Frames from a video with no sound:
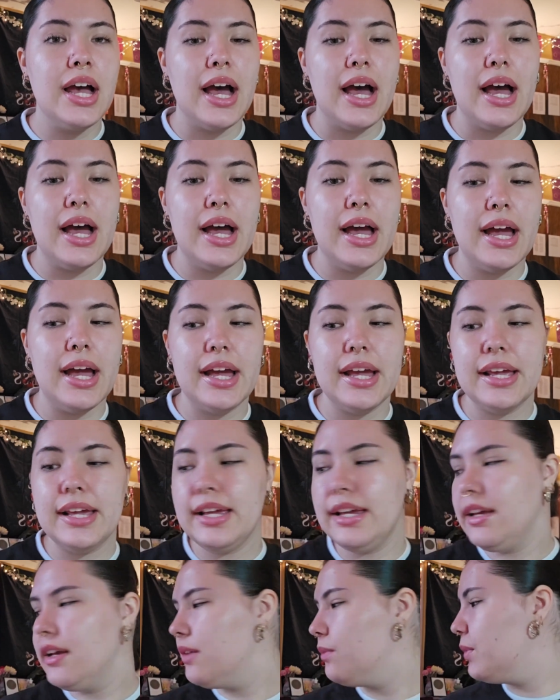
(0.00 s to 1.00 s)
When
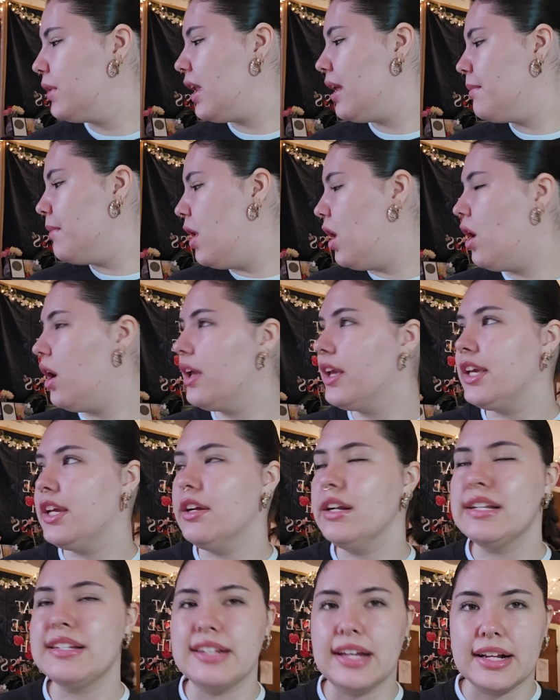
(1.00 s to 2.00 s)
I'm here
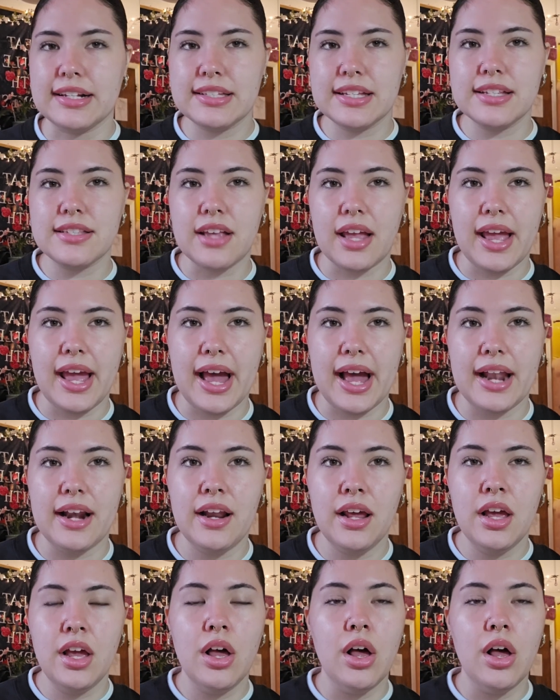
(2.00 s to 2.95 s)
in Texas, I had